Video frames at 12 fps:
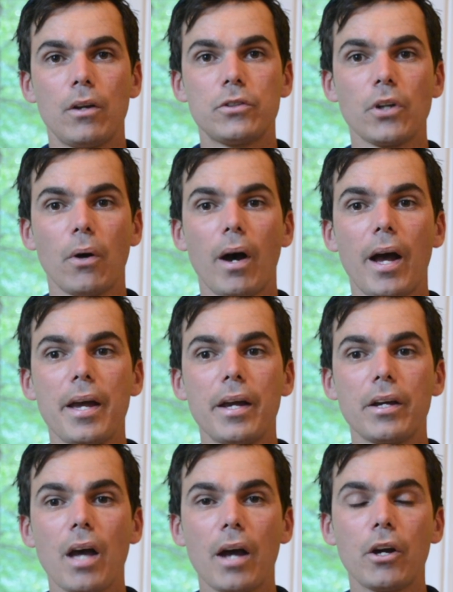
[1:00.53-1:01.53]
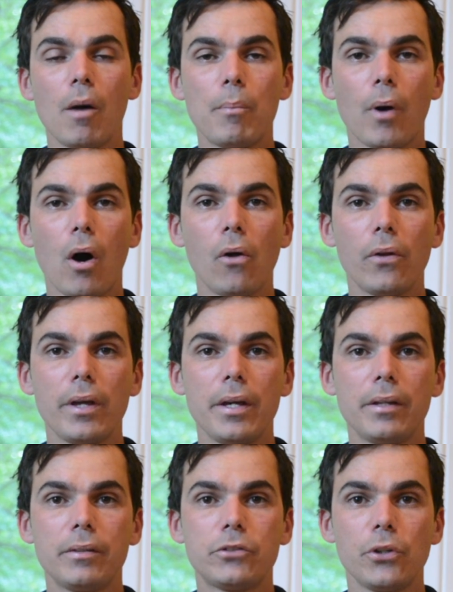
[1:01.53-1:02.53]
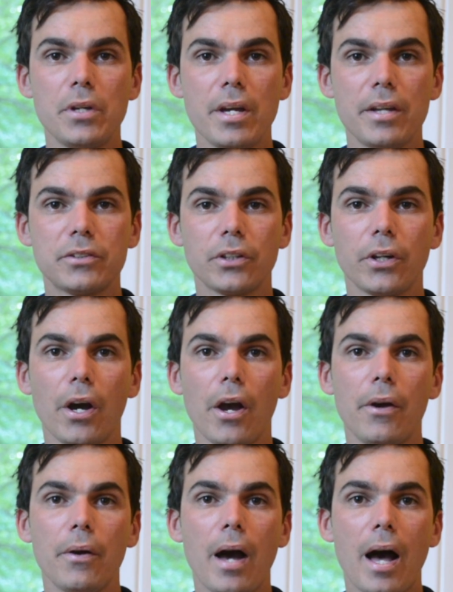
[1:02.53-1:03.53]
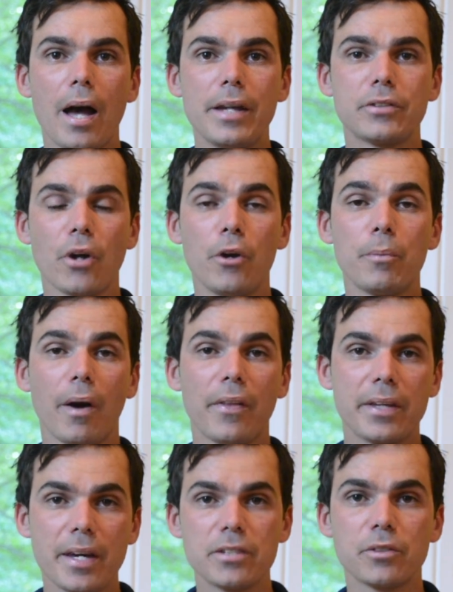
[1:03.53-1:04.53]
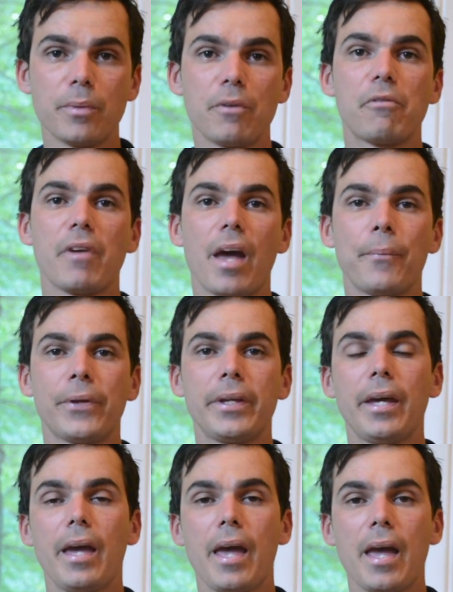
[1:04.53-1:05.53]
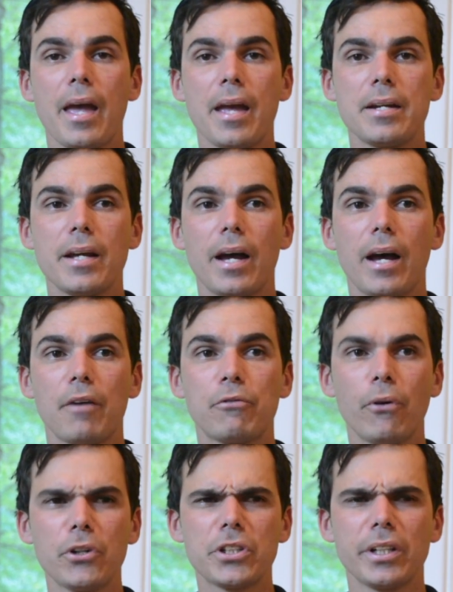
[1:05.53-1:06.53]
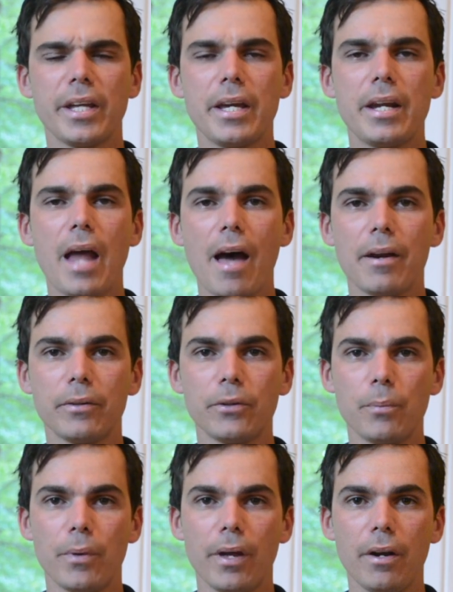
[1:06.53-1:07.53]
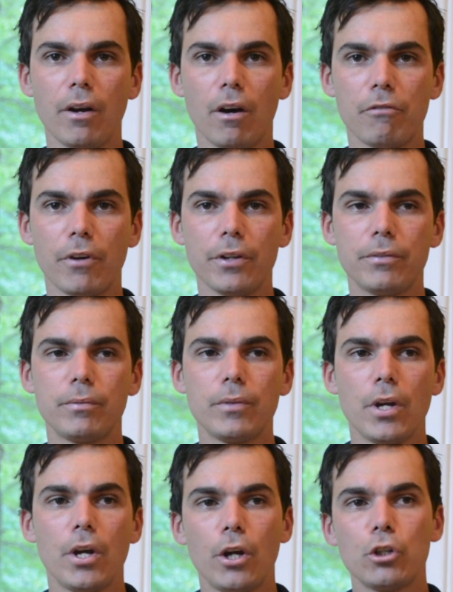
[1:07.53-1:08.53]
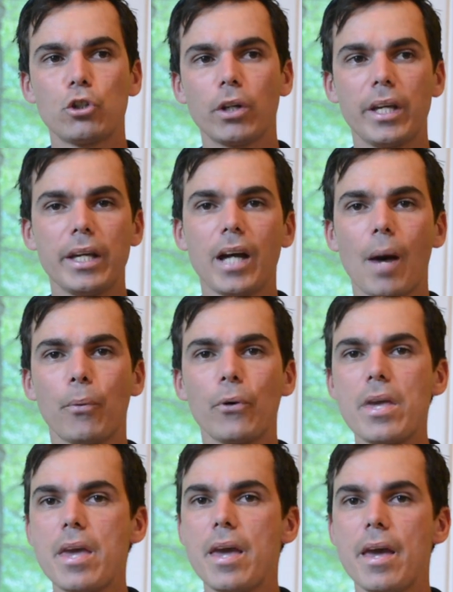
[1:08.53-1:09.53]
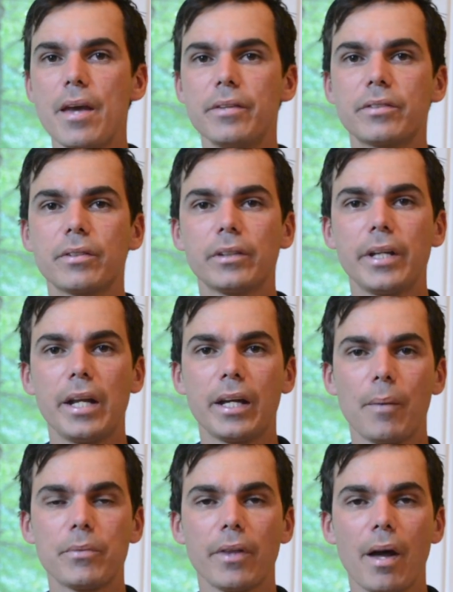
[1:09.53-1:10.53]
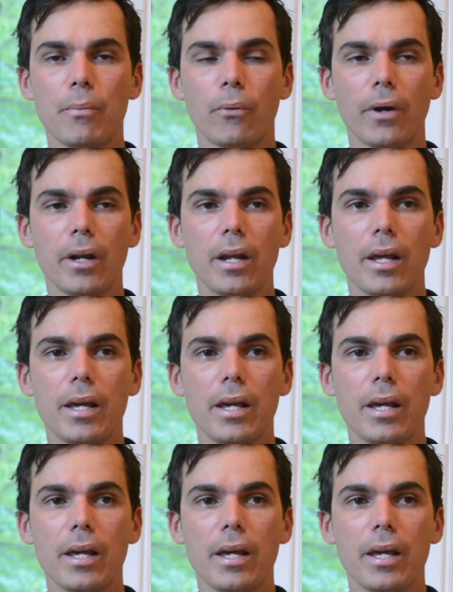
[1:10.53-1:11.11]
So I got Boly 2 years ago. He's owned by the Gieselman family, and unfortunately he had a little bit of a tricky couple of years leading up to that point.